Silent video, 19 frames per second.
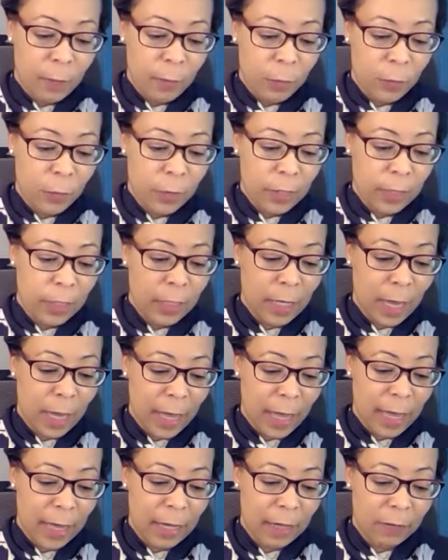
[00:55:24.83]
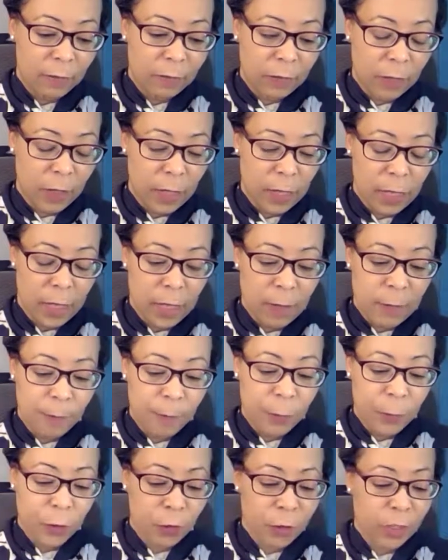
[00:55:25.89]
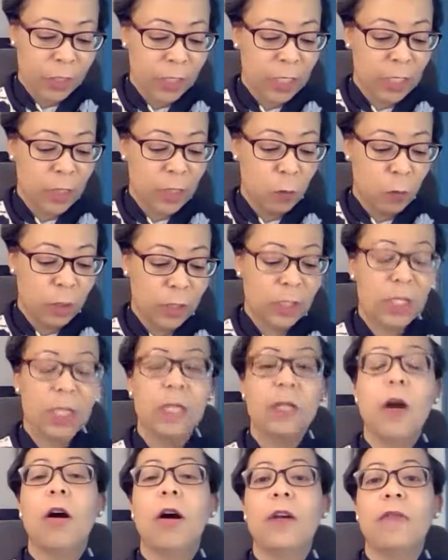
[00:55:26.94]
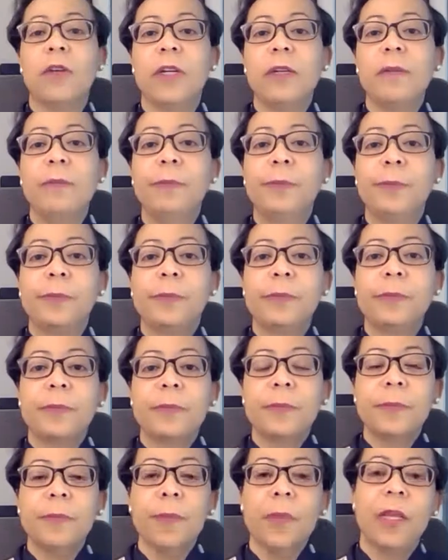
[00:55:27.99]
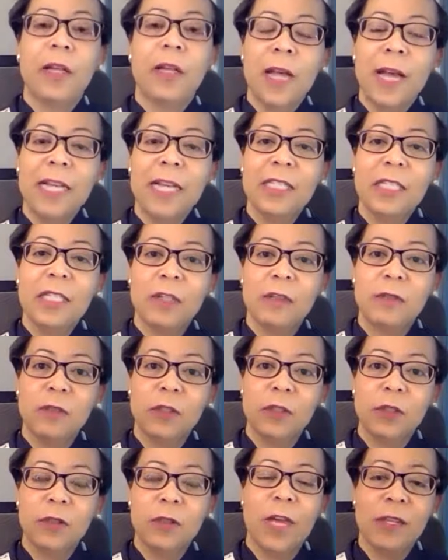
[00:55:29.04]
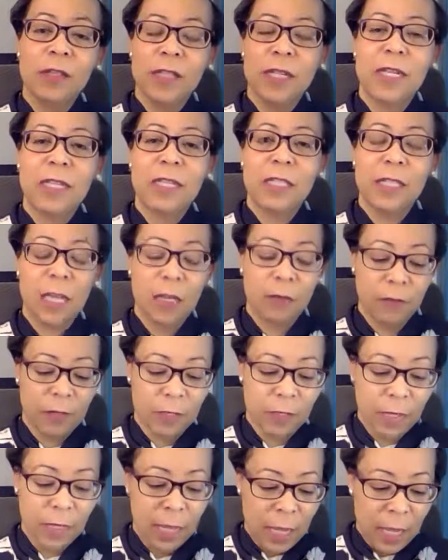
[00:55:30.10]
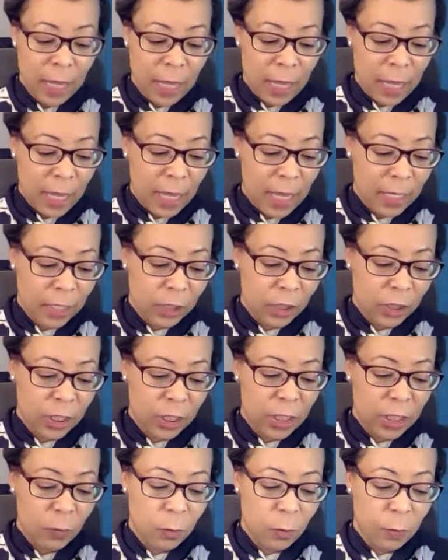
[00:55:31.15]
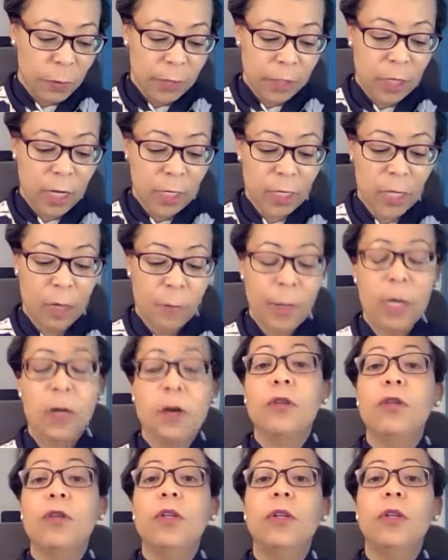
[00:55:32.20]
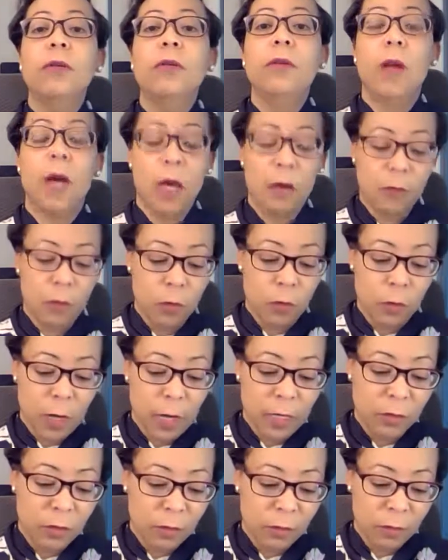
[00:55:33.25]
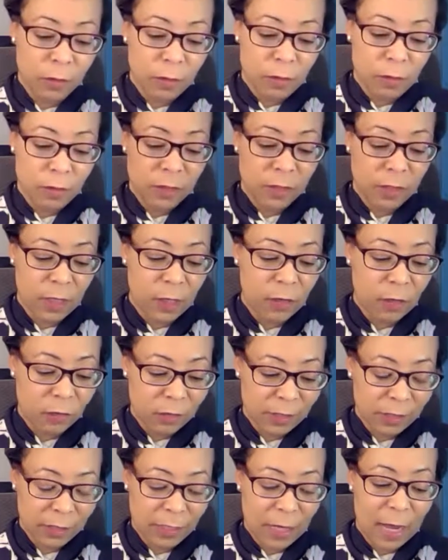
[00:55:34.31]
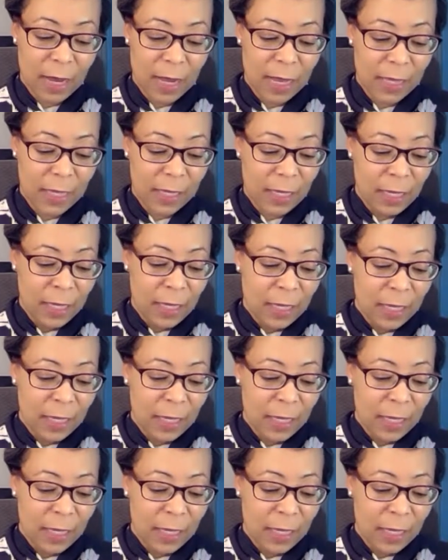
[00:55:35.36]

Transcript: We have Christy Woodson Harvey, class of 2007, and she will be talking about her new novel, Under the Southern Sky.